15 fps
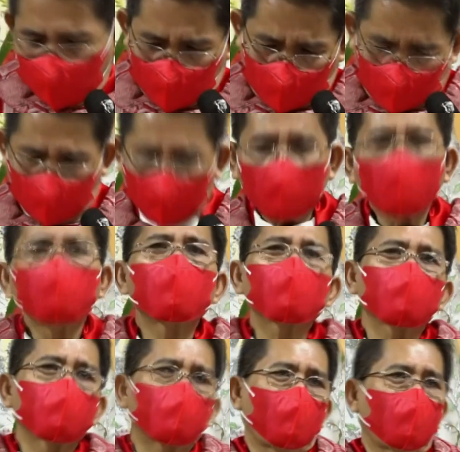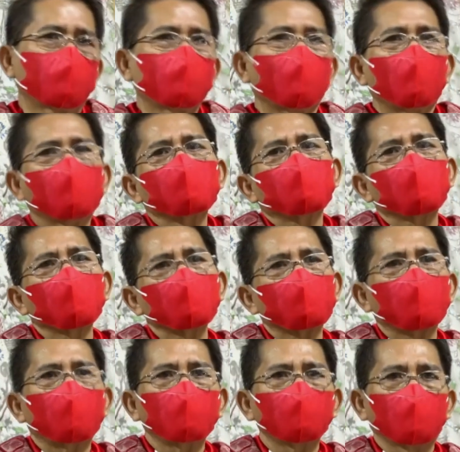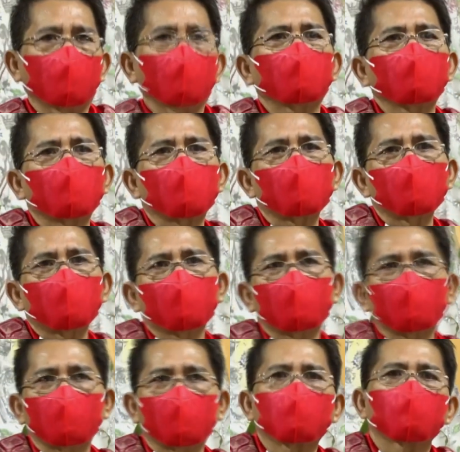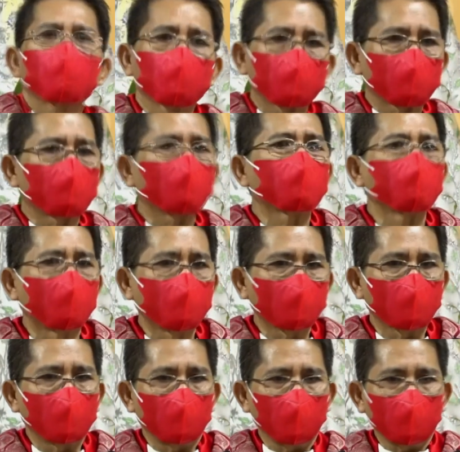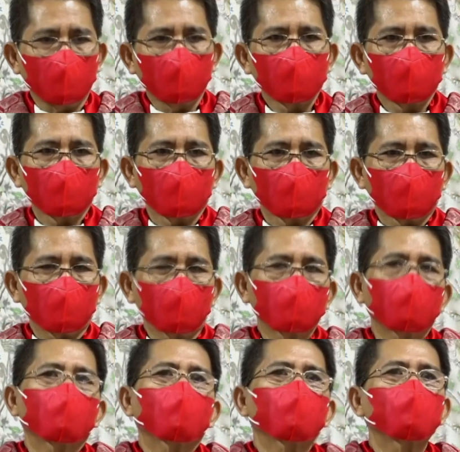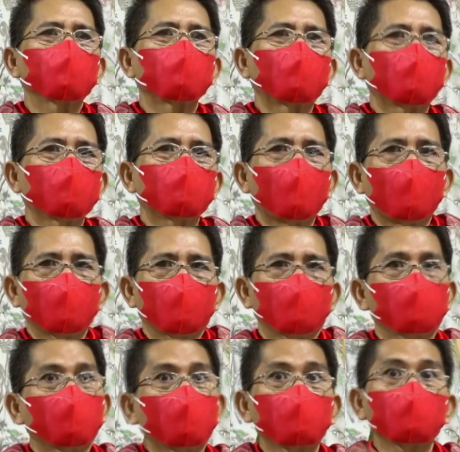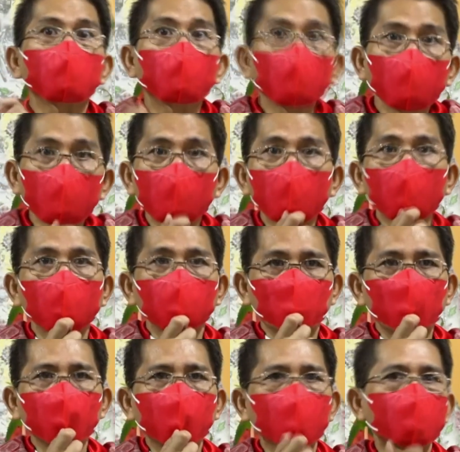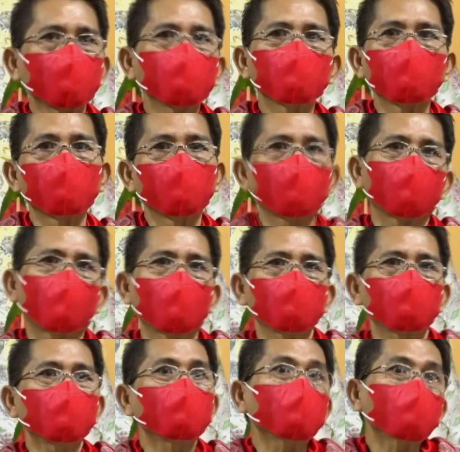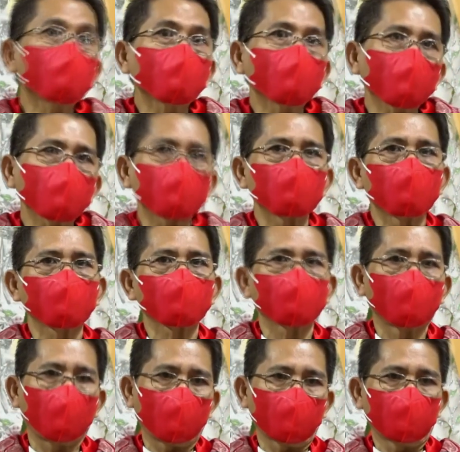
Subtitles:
wala man koy gana, I'm so sad, dili sa ko maghisgot sa maing balita eh. Nga unya ra ko og malipayon. But you know, some people when they are happy, they forget about God.